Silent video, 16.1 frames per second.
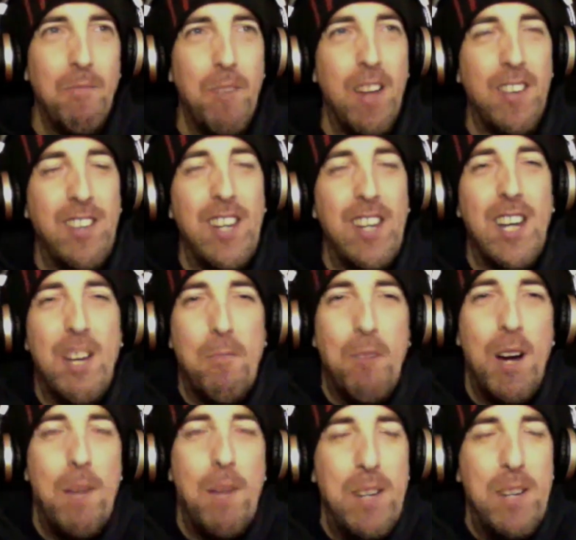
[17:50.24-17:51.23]
I think it
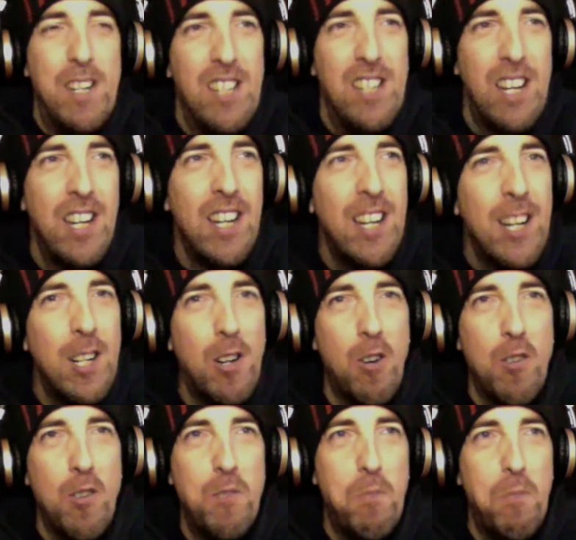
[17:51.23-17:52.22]
might be
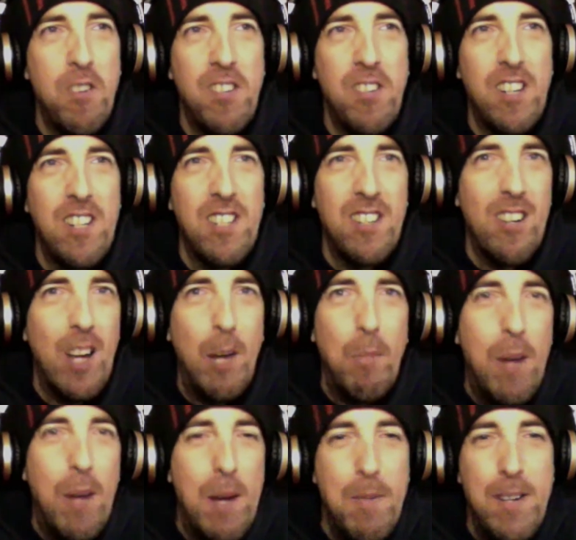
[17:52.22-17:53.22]
corresponding to like
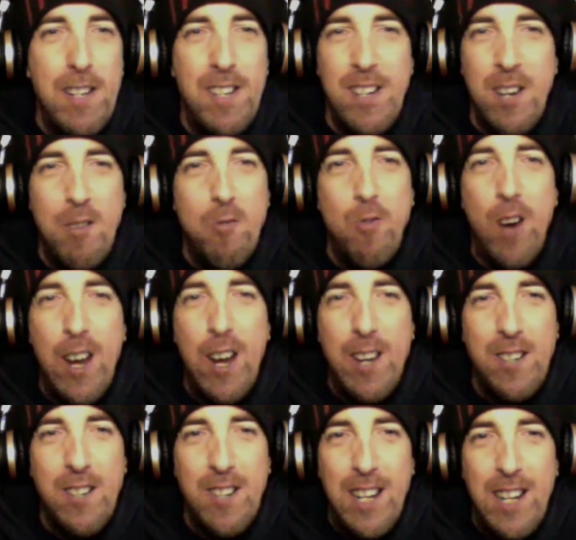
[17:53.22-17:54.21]
maybe
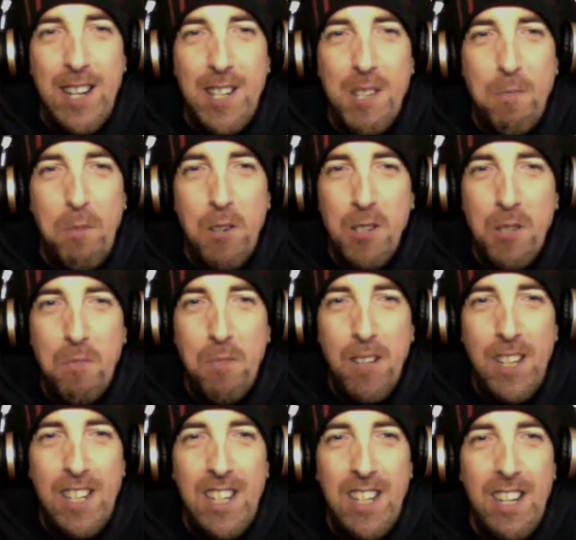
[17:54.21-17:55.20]
Generation X,
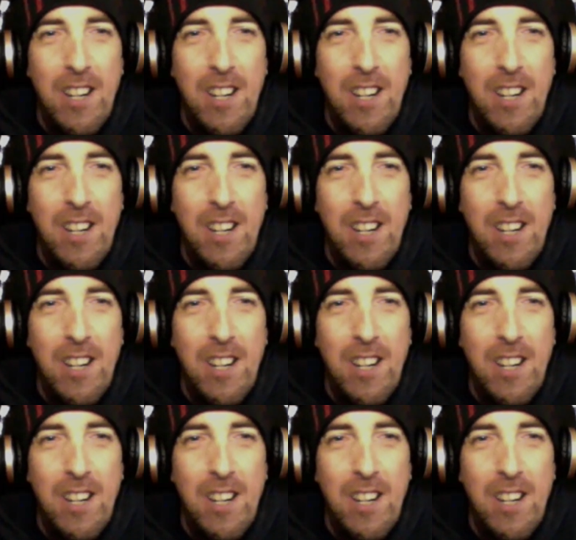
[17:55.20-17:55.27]
possibly.